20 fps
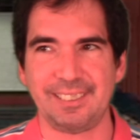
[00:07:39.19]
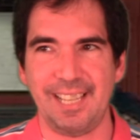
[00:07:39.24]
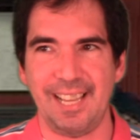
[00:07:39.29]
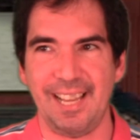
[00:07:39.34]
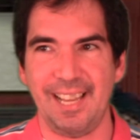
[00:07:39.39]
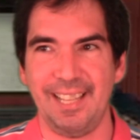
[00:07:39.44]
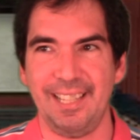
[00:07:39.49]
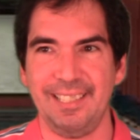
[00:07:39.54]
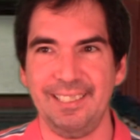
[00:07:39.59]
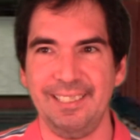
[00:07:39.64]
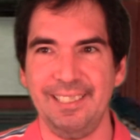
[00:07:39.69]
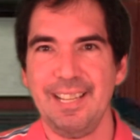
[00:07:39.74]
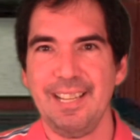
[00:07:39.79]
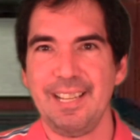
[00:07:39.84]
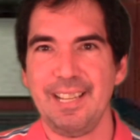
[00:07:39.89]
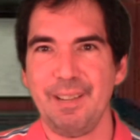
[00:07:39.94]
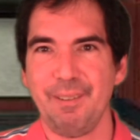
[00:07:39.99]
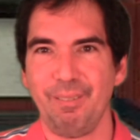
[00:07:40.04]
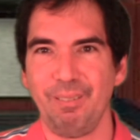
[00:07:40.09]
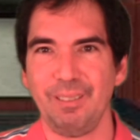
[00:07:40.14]
and
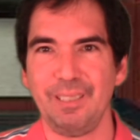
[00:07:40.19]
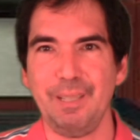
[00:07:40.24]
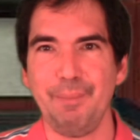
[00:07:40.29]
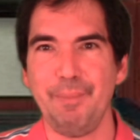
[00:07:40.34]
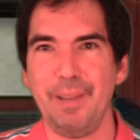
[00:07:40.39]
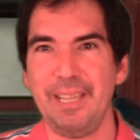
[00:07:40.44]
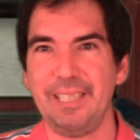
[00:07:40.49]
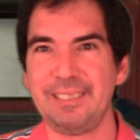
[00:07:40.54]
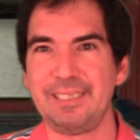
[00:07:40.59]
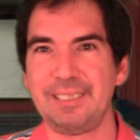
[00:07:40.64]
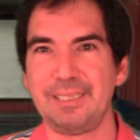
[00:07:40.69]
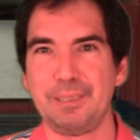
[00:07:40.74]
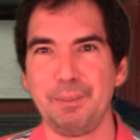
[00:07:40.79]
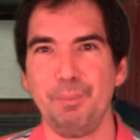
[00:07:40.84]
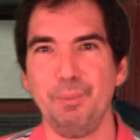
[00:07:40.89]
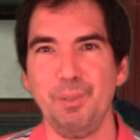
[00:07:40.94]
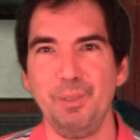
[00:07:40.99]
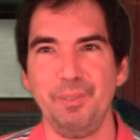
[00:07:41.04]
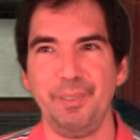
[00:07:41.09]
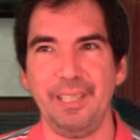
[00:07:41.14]
it really makes the
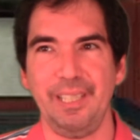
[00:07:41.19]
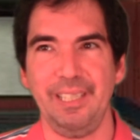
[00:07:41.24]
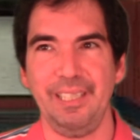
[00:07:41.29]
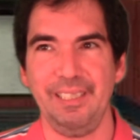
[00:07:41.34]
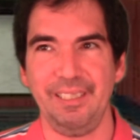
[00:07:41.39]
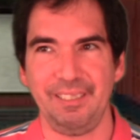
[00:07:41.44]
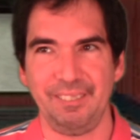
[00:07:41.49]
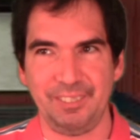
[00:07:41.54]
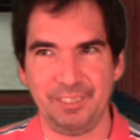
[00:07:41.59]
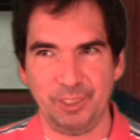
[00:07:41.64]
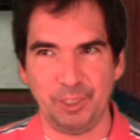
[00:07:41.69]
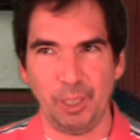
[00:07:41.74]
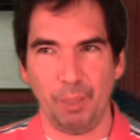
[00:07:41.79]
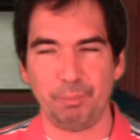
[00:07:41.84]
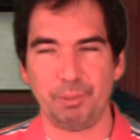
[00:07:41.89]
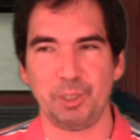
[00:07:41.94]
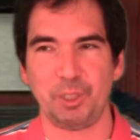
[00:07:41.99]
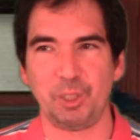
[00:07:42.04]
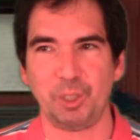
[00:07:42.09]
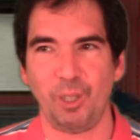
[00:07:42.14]
movie jump
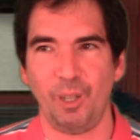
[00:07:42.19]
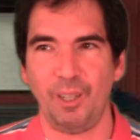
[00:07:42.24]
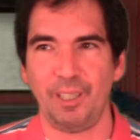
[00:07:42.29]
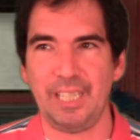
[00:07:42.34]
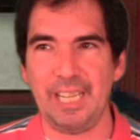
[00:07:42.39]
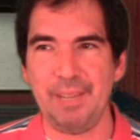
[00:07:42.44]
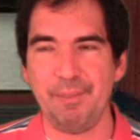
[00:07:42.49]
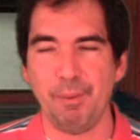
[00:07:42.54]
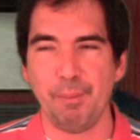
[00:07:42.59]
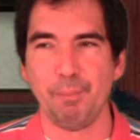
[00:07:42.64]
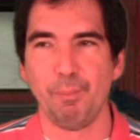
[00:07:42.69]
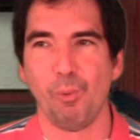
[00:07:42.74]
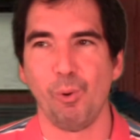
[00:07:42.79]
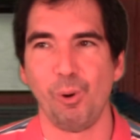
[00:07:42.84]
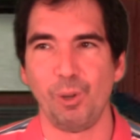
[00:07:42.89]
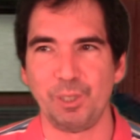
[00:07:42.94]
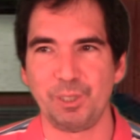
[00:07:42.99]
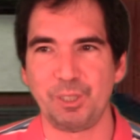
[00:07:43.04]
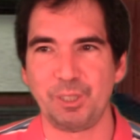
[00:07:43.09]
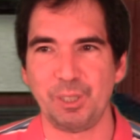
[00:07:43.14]
the shark even
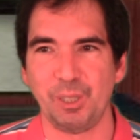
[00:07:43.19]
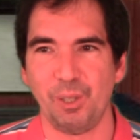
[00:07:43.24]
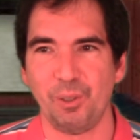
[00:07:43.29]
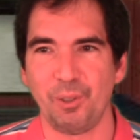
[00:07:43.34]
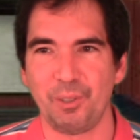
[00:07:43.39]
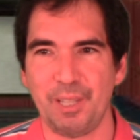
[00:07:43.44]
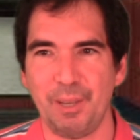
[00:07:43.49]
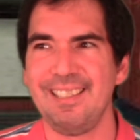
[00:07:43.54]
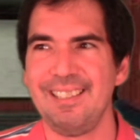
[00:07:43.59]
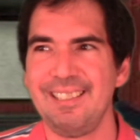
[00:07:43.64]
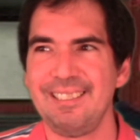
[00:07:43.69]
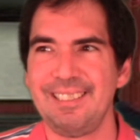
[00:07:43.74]
more so